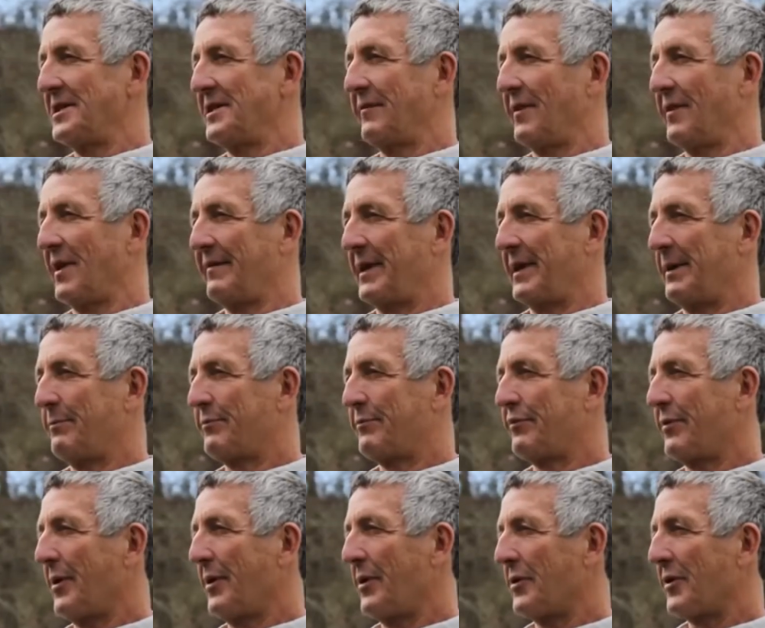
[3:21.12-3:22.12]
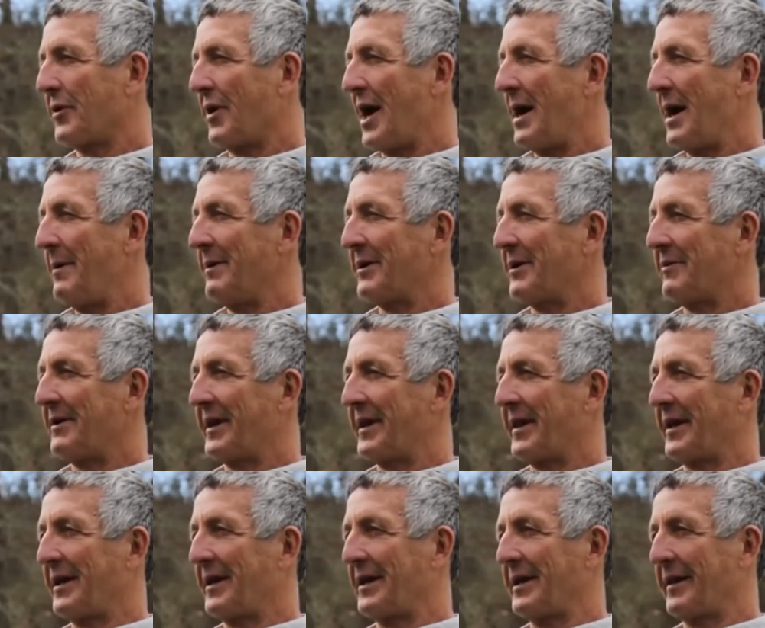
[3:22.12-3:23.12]
doesn't involve any programming or
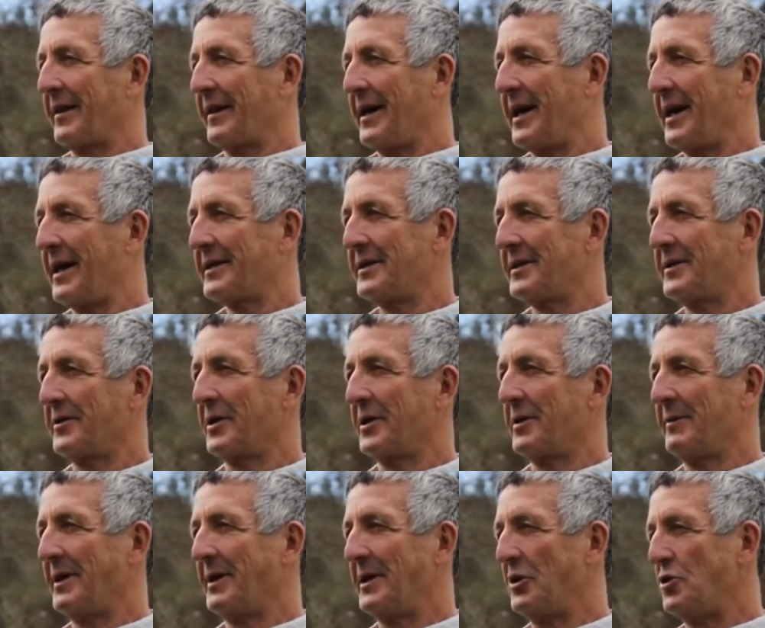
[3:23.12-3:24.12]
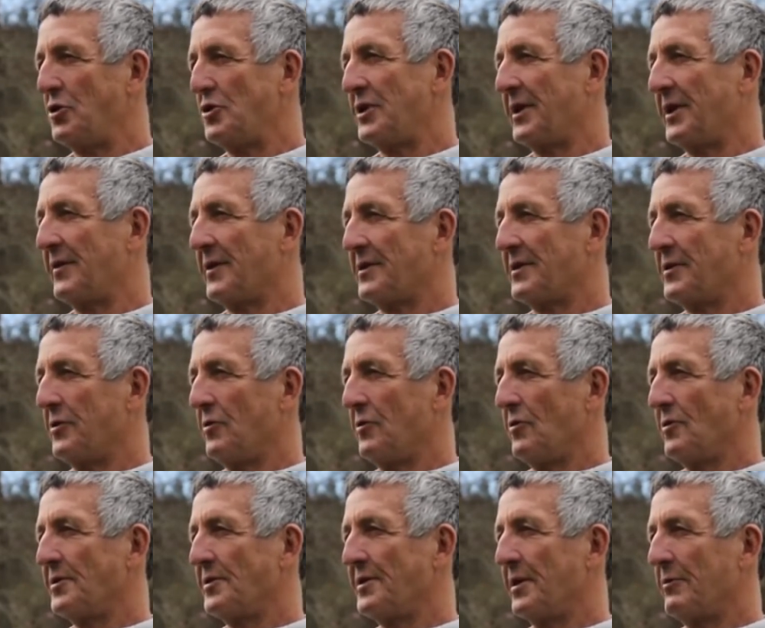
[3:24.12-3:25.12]
anything like that. You're going to be using the
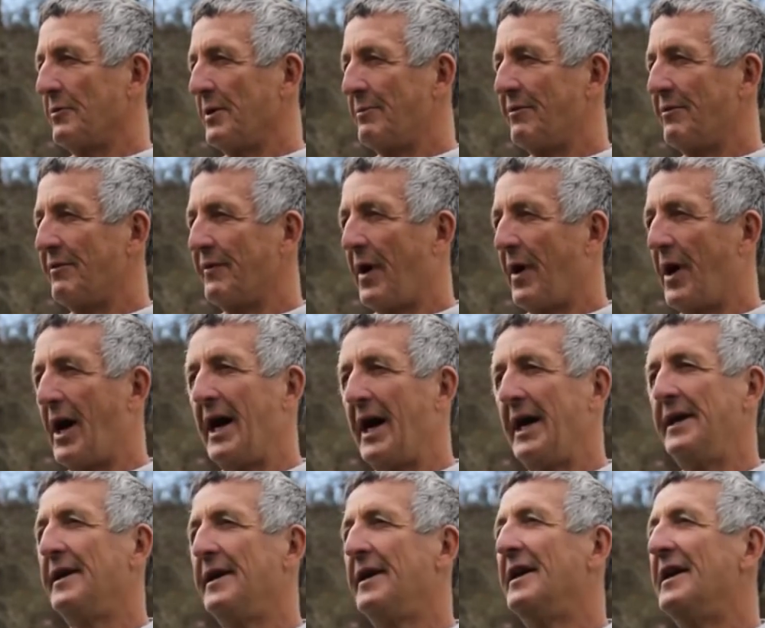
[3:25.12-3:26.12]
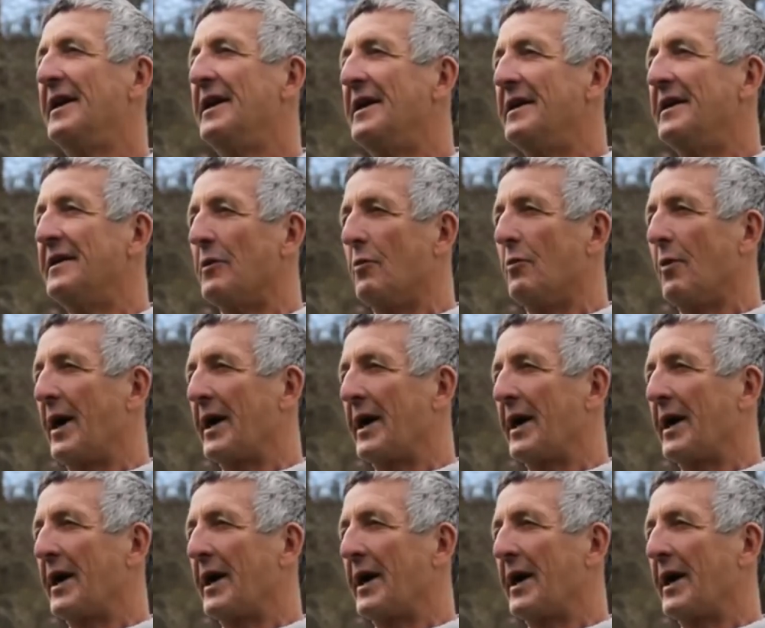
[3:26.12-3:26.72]
tools that we provide, the